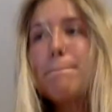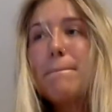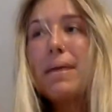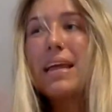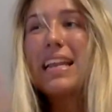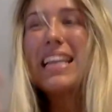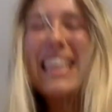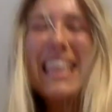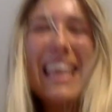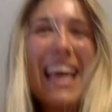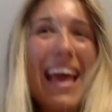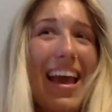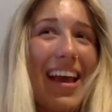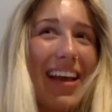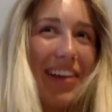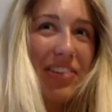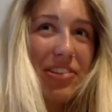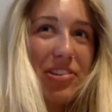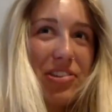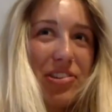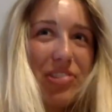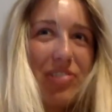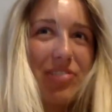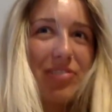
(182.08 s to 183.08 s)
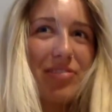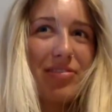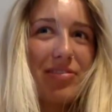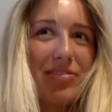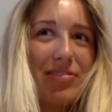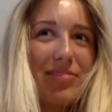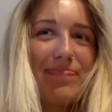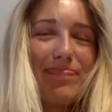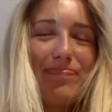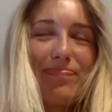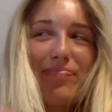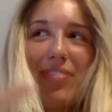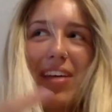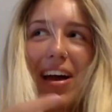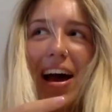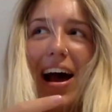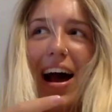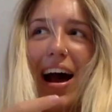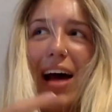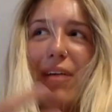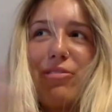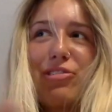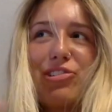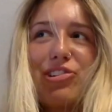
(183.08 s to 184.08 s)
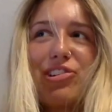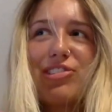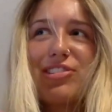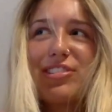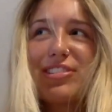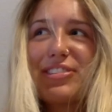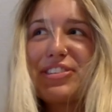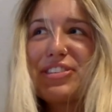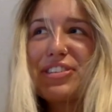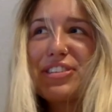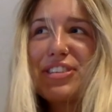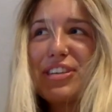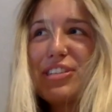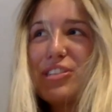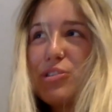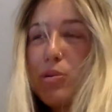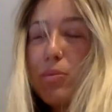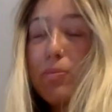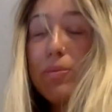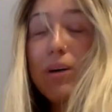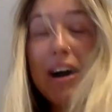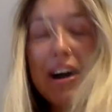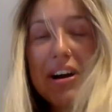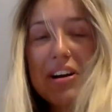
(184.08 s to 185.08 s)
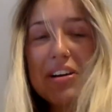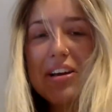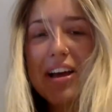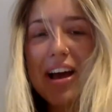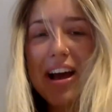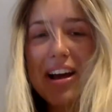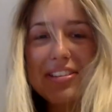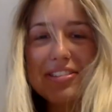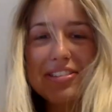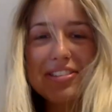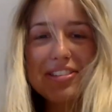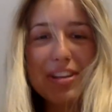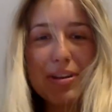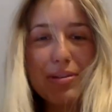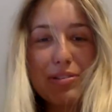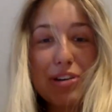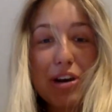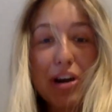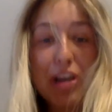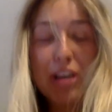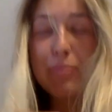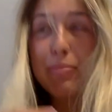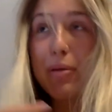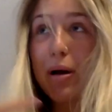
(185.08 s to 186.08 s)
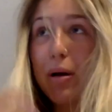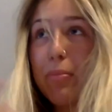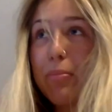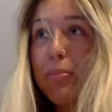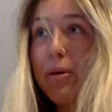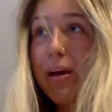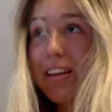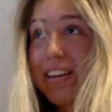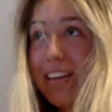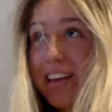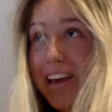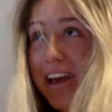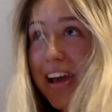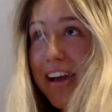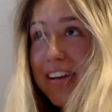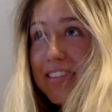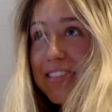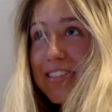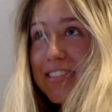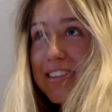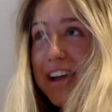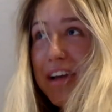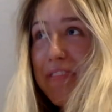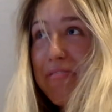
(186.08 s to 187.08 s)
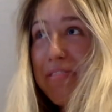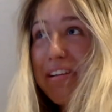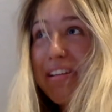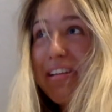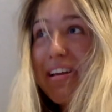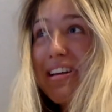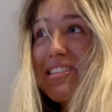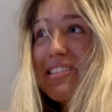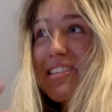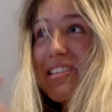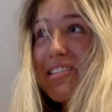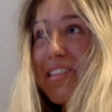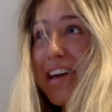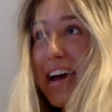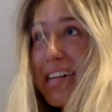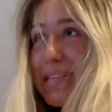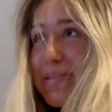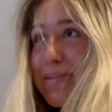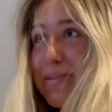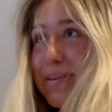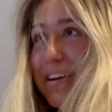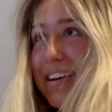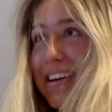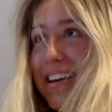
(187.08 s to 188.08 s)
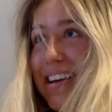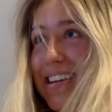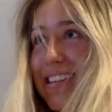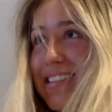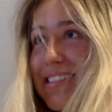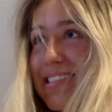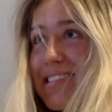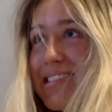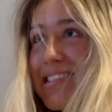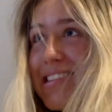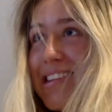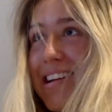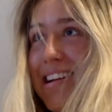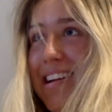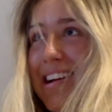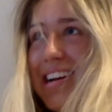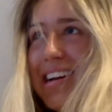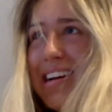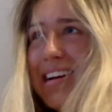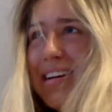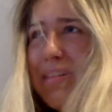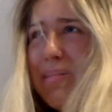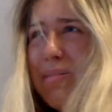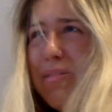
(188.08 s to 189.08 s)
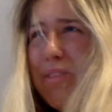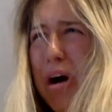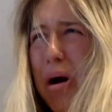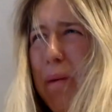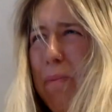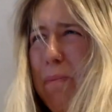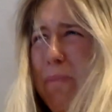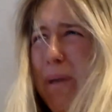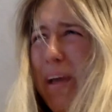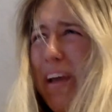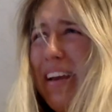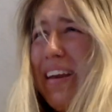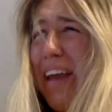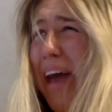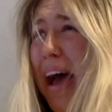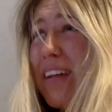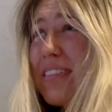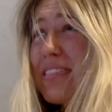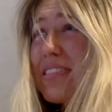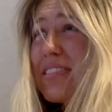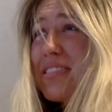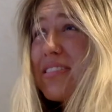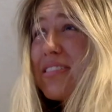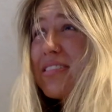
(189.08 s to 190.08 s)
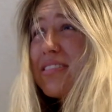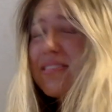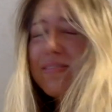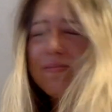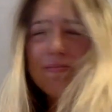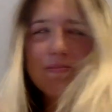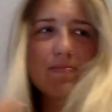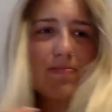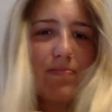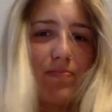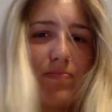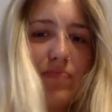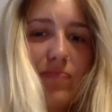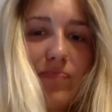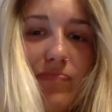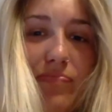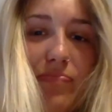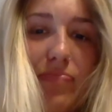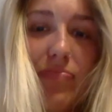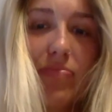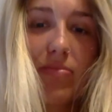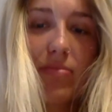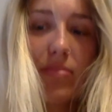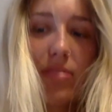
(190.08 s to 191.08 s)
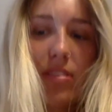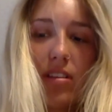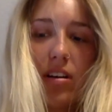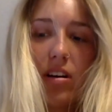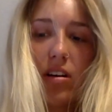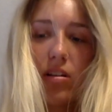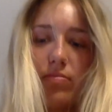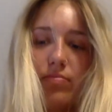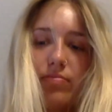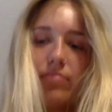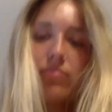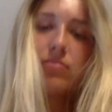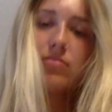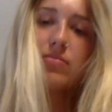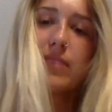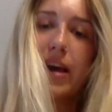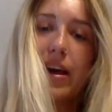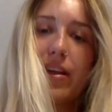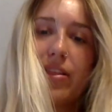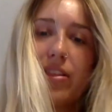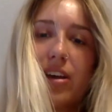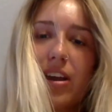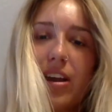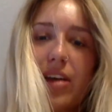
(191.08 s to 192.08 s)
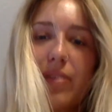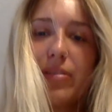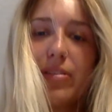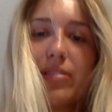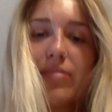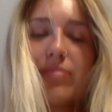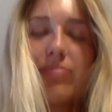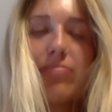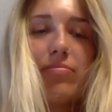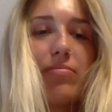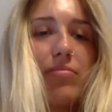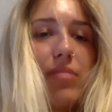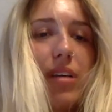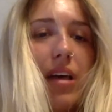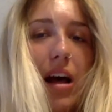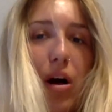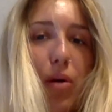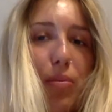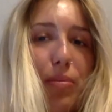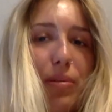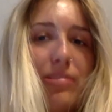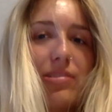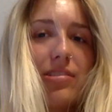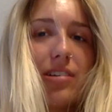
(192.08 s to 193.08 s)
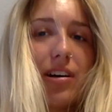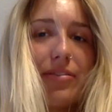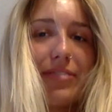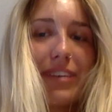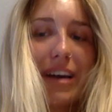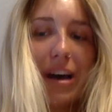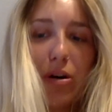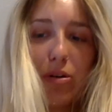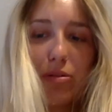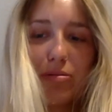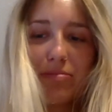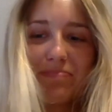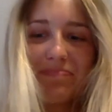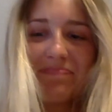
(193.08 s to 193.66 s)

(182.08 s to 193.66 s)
Beignets. I was just listening to a podcast and they were talking about beignets and I realized that that's what it is, not beignets. So I thought I would help myself out.